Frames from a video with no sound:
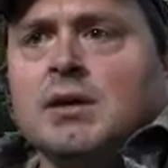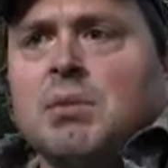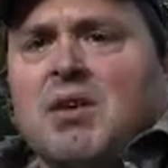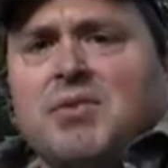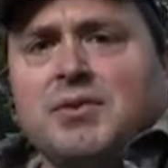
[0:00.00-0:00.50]

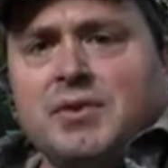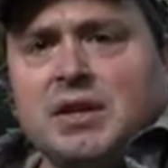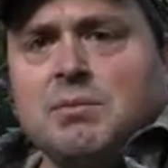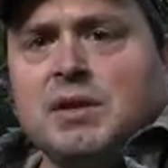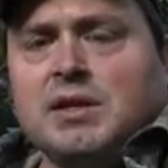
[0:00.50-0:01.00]
About
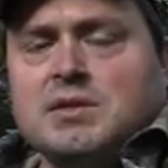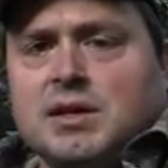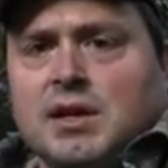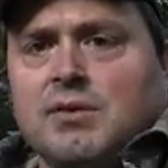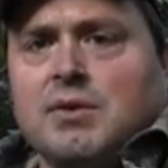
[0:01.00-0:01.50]
15 minutes
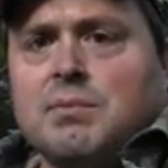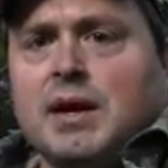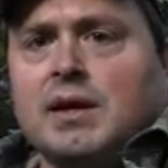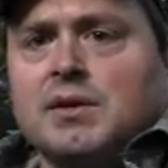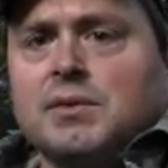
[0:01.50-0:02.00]
in, I went
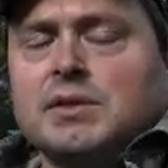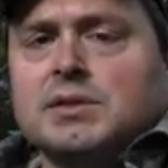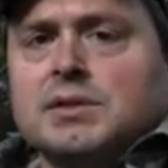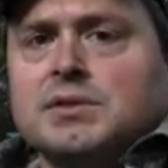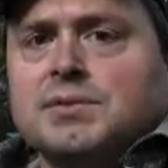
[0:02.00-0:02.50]
back to
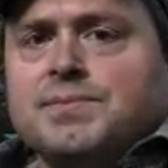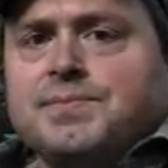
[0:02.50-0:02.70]
whistles.